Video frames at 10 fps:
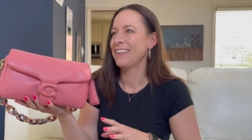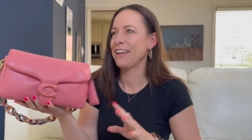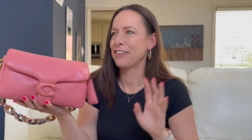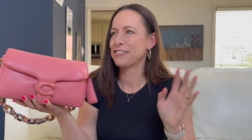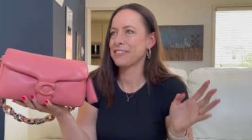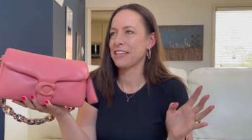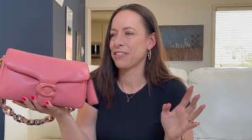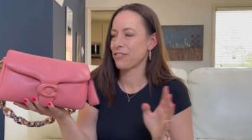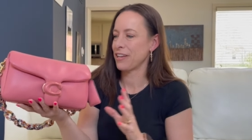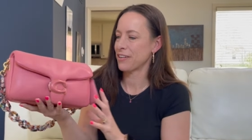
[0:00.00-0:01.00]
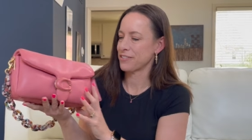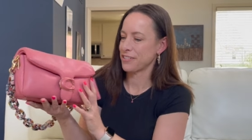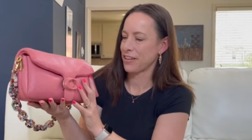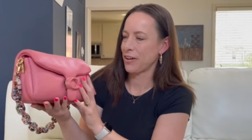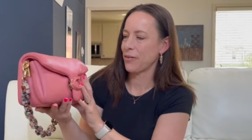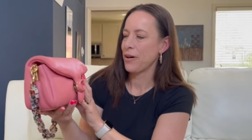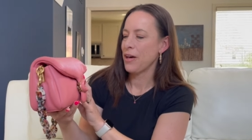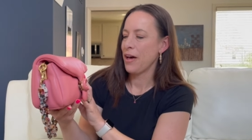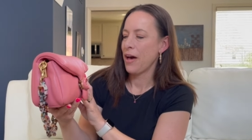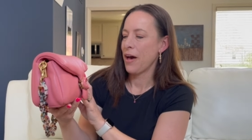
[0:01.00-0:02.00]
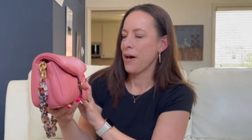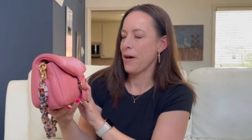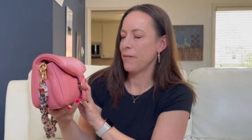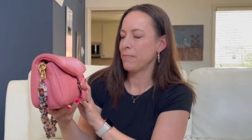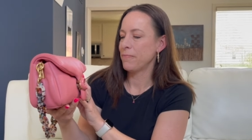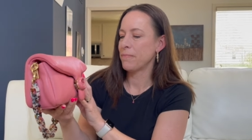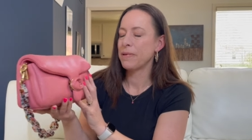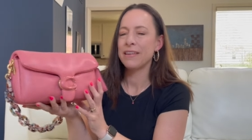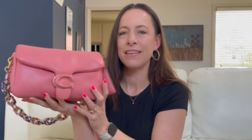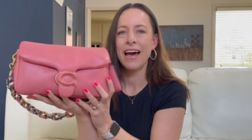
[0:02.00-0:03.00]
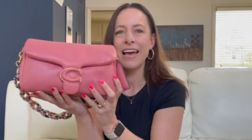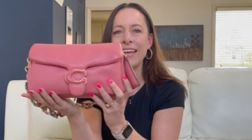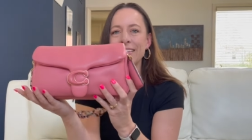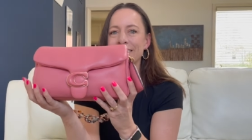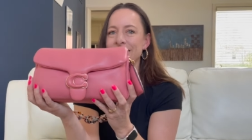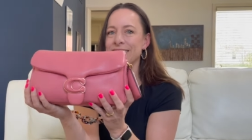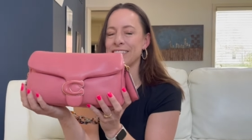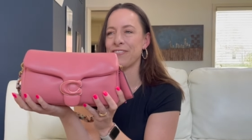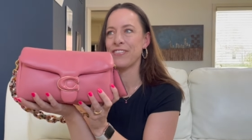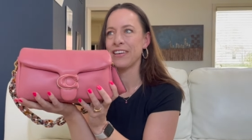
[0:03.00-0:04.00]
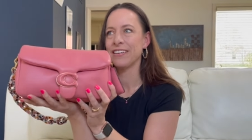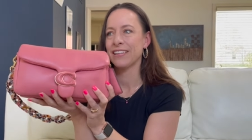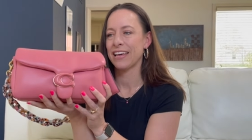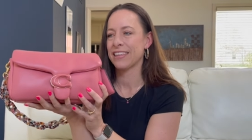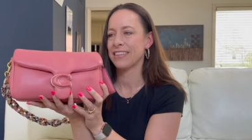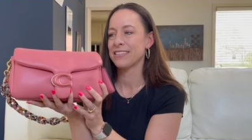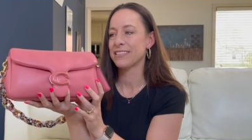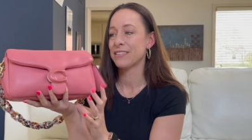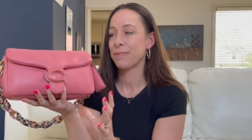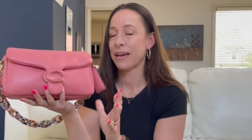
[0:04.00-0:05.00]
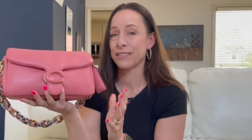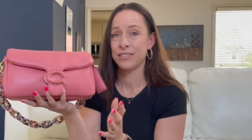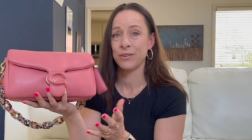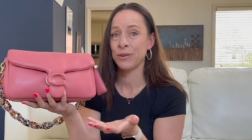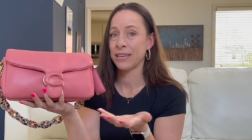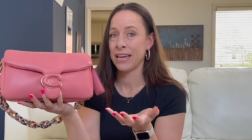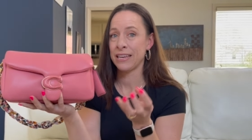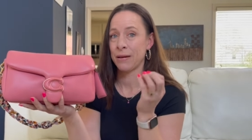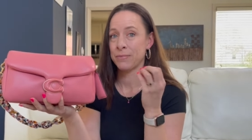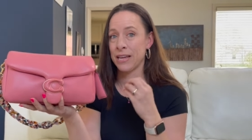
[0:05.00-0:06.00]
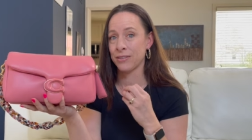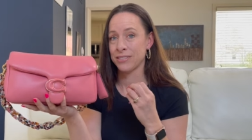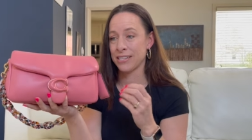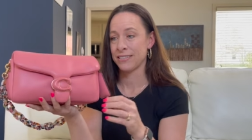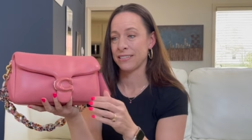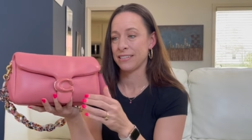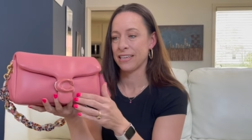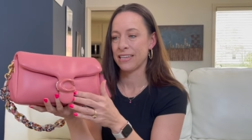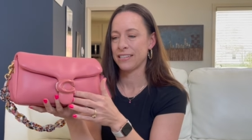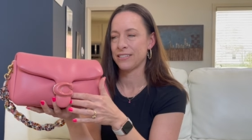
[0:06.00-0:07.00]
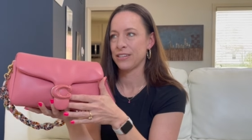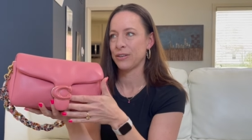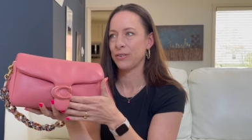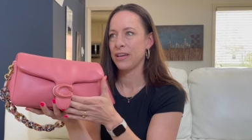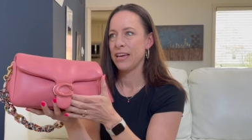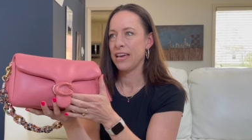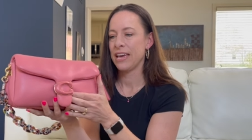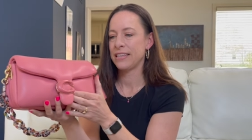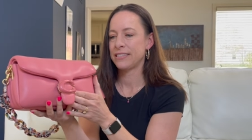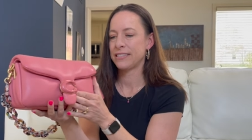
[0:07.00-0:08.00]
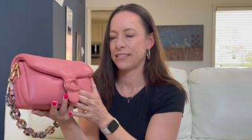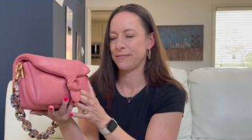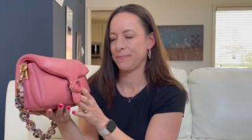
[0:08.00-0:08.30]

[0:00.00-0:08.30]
not just like three years ago. Um, but I just feel like this is a bag too. Again, I'm downsizing to get into. It's